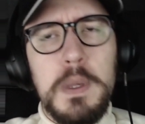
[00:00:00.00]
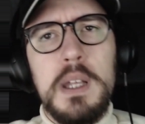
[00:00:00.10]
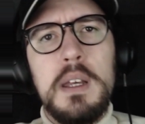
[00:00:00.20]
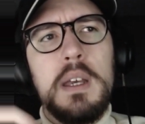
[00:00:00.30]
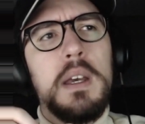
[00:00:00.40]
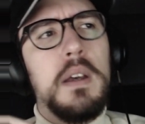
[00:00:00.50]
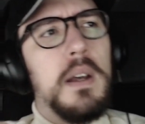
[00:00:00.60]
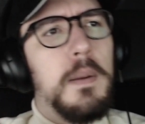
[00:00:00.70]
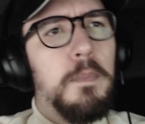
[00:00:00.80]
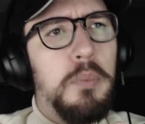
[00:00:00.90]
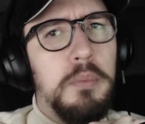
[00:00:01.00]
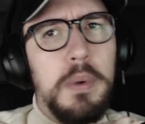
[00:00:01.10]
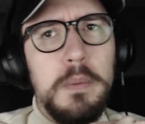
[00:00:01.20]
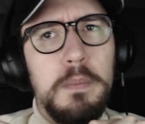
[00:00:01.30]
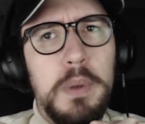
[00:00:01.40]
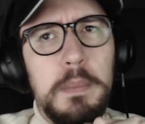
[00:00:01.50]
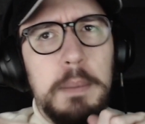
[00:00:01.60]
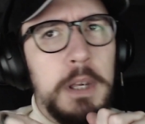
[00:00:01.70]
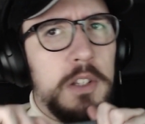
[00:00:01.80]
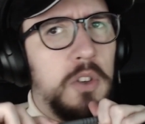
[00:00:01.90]
but
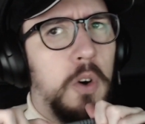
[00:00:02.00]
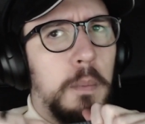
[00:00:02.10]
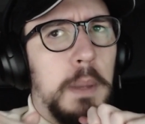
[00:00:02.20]
maybe it's not.